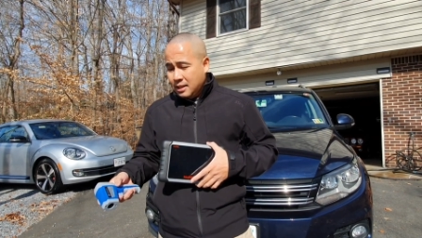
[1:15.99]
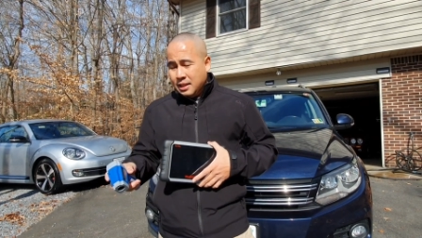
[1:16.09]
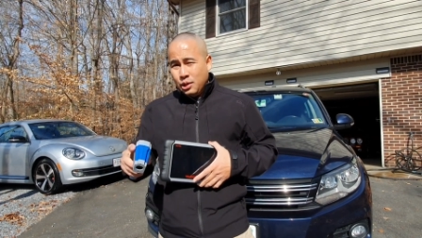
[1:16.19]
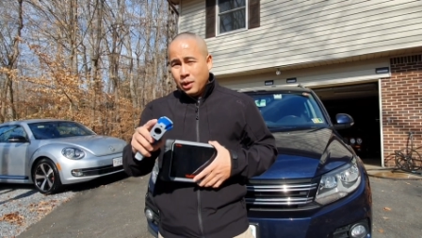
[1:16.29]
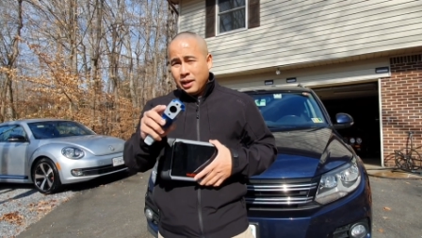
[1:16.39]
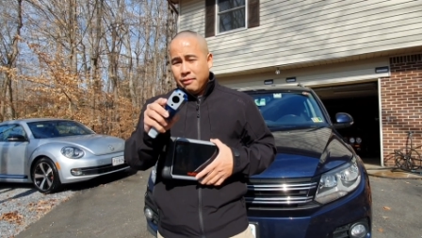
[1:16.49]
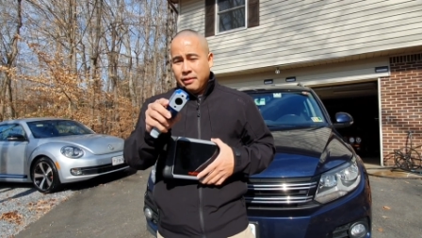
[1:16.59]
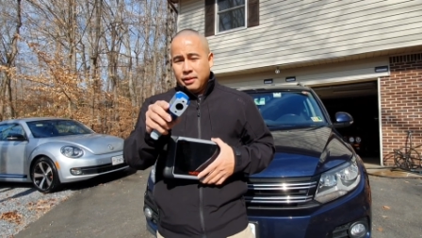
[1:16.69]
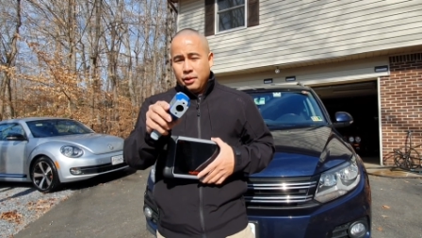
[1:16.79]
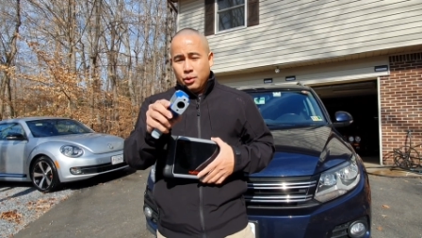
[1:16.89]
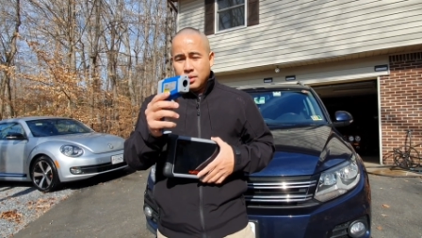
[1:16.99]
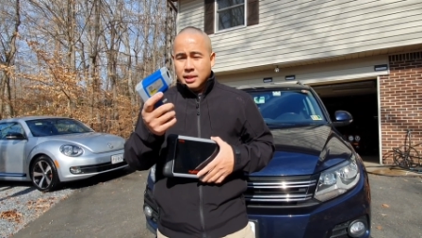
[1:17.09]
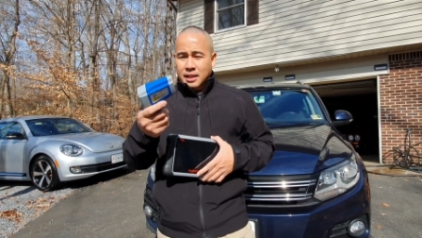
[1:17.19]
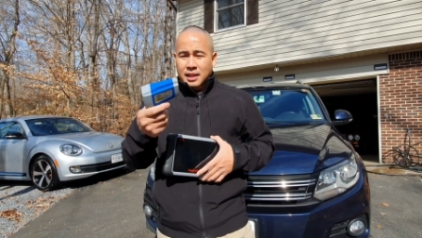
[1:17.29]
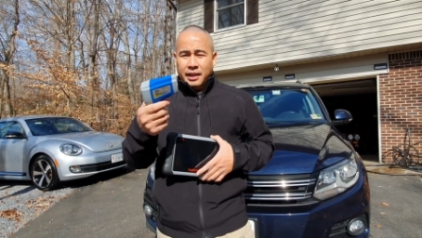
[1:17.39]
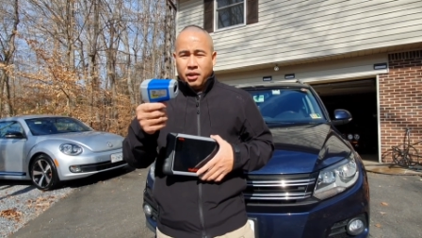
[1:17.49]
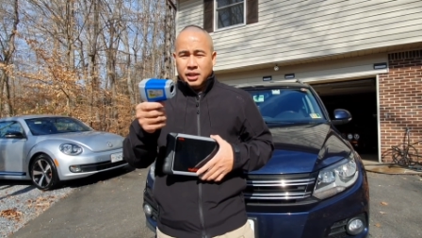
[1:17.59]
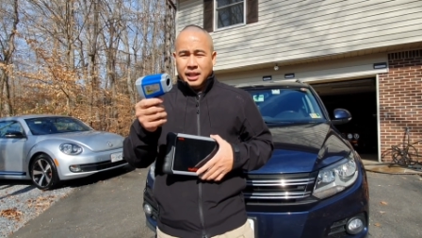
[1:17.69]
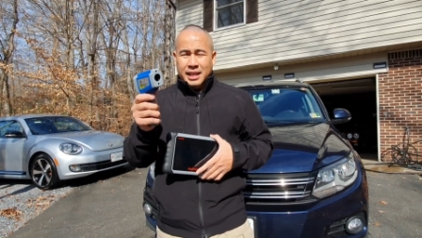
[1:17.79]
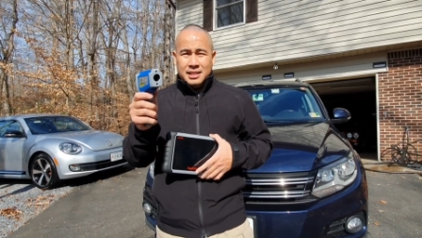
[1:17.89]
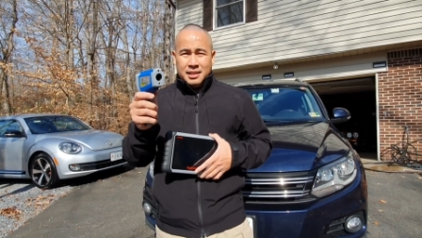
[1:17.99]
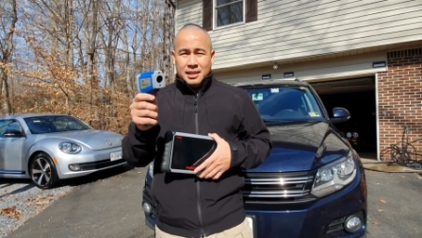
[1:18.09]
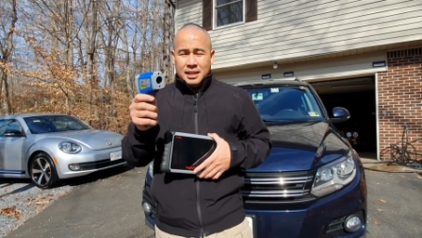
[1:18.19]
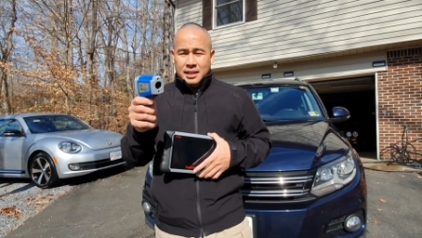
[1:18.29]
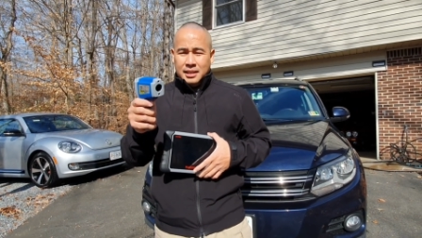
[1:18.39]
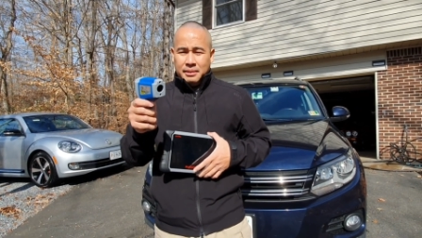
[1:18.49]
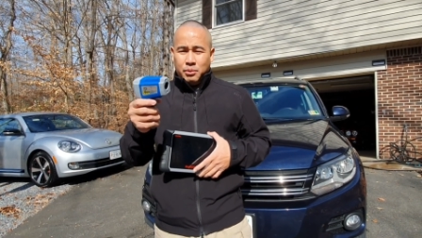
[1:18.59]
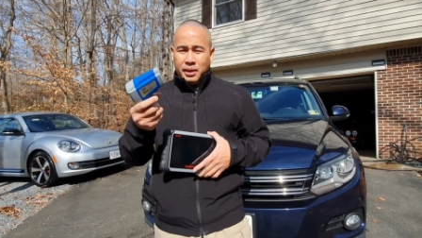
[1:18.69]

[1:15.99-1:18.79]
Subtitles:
You can even use the laser,